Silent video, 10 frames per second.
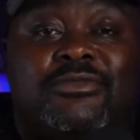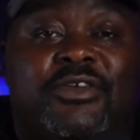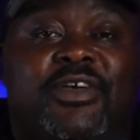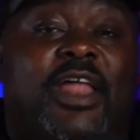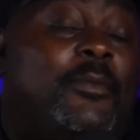
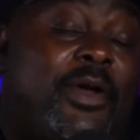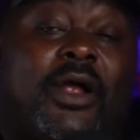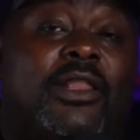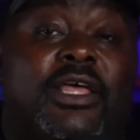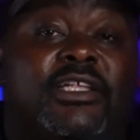And
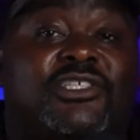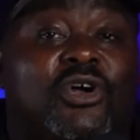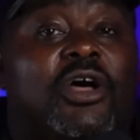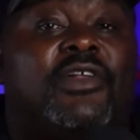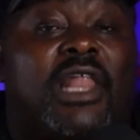apparently
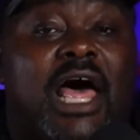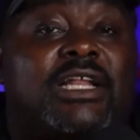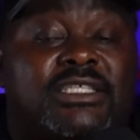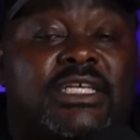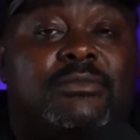so have a lot of
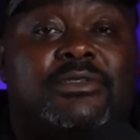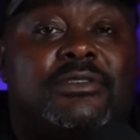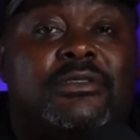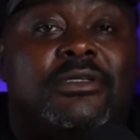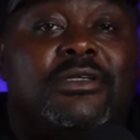teams.
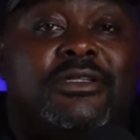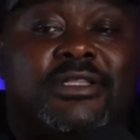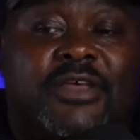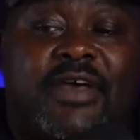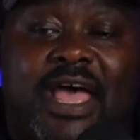
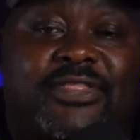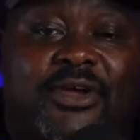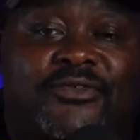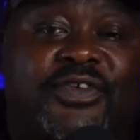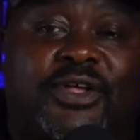They've had
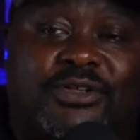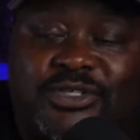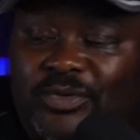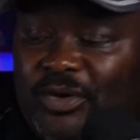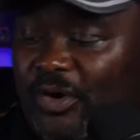their fill.
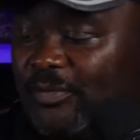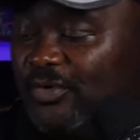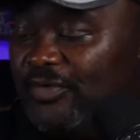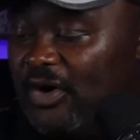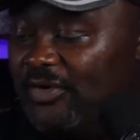So we're going to
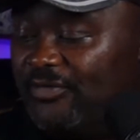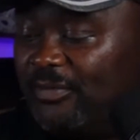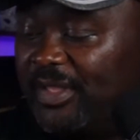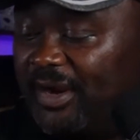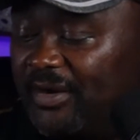move on from there.